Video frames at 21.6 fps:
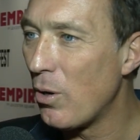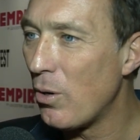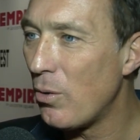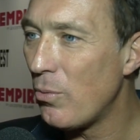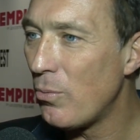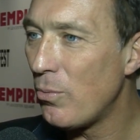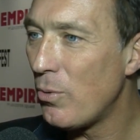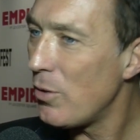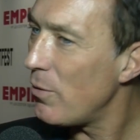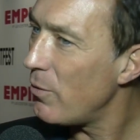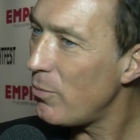
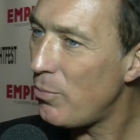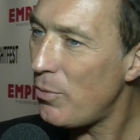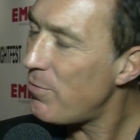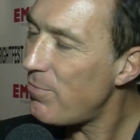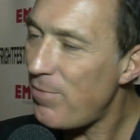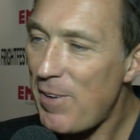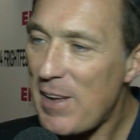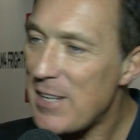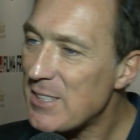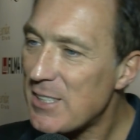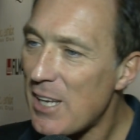were
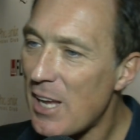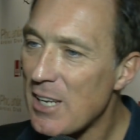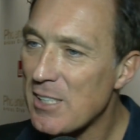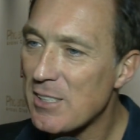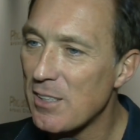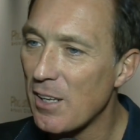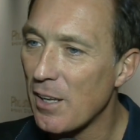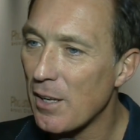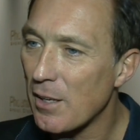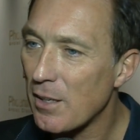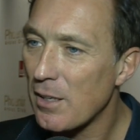
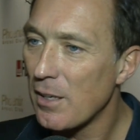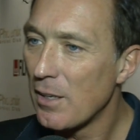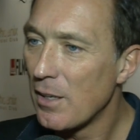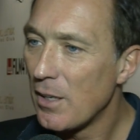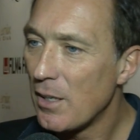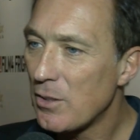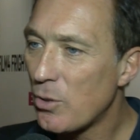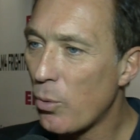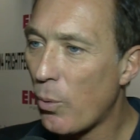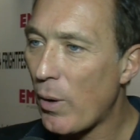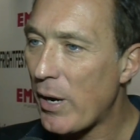fantastic,
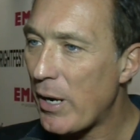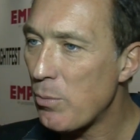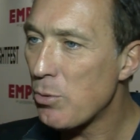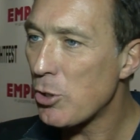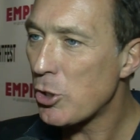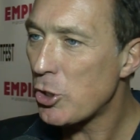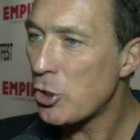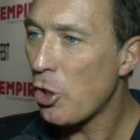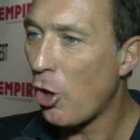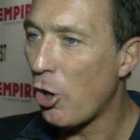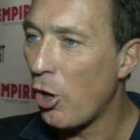the way they
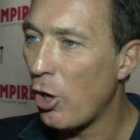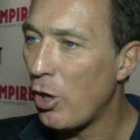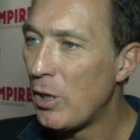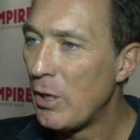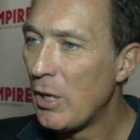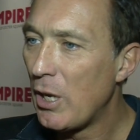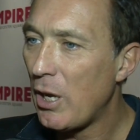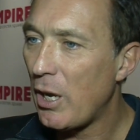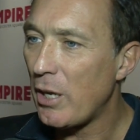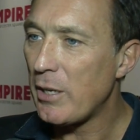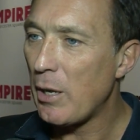were shot.
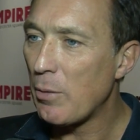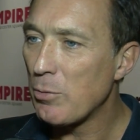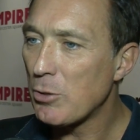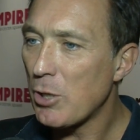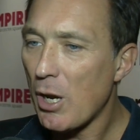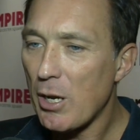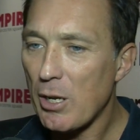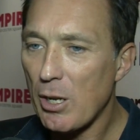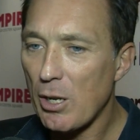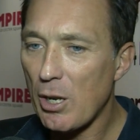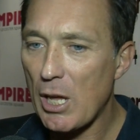And they were
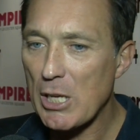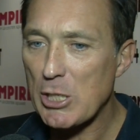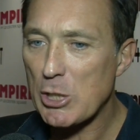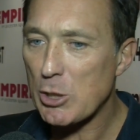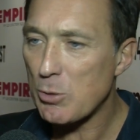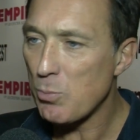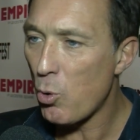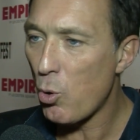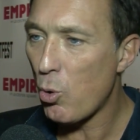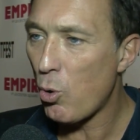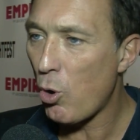kind of like
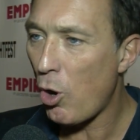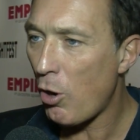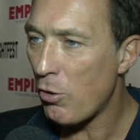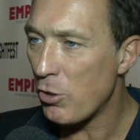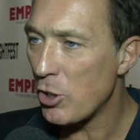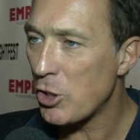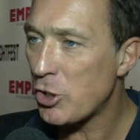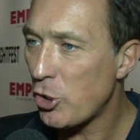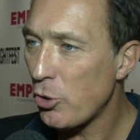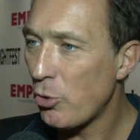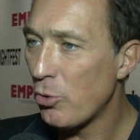small
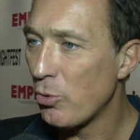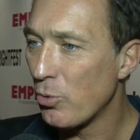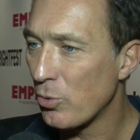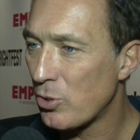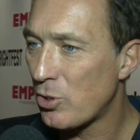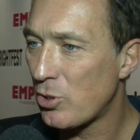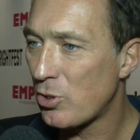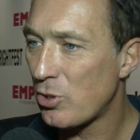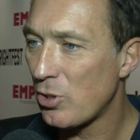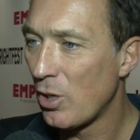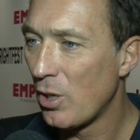horror
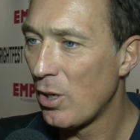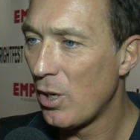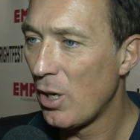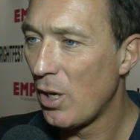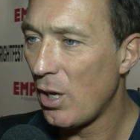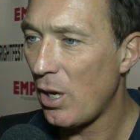shorts.